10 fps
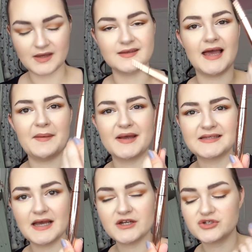yeah, I'm
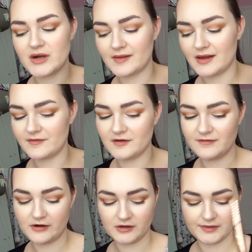excited to try that. I've heard
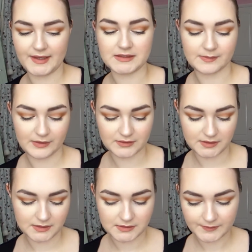very good things about
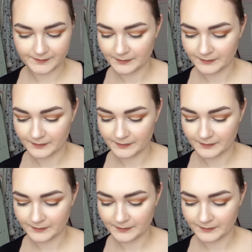it.